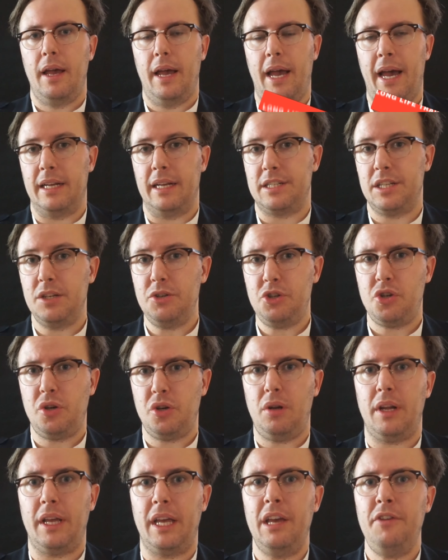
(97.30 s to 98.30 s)
And as
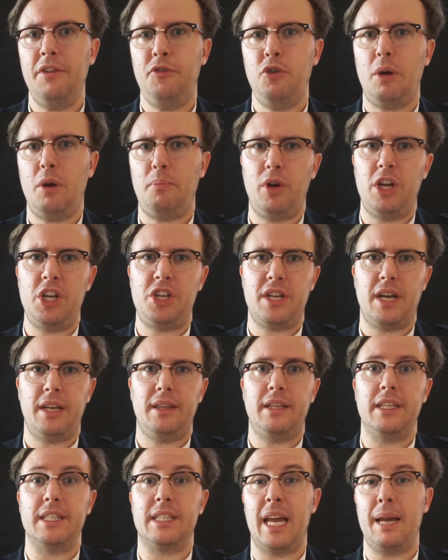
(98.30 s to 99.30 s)
usual, if you
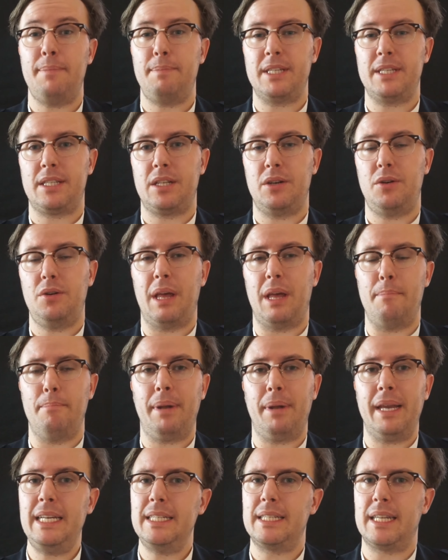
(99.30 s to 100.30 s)
appreciate this episode, then
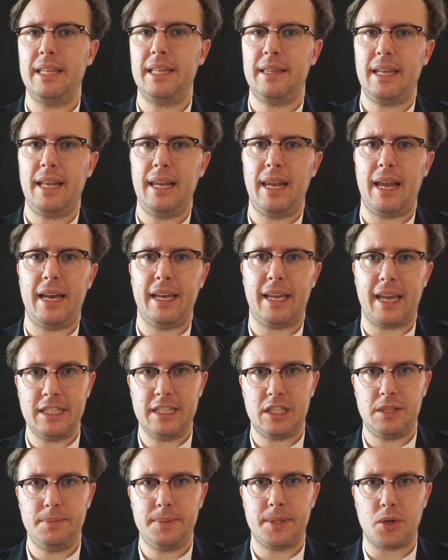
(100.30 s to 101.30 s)
please hit the like
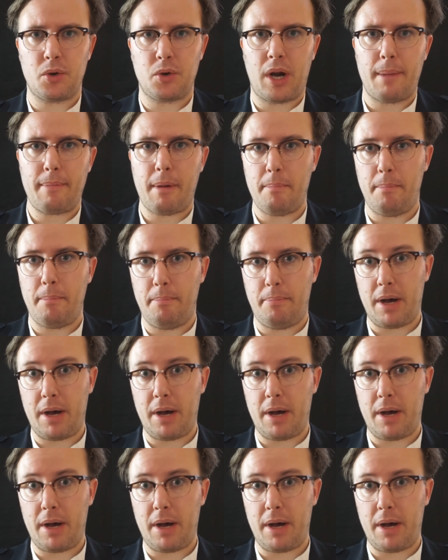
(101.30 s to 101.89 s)
and subscribe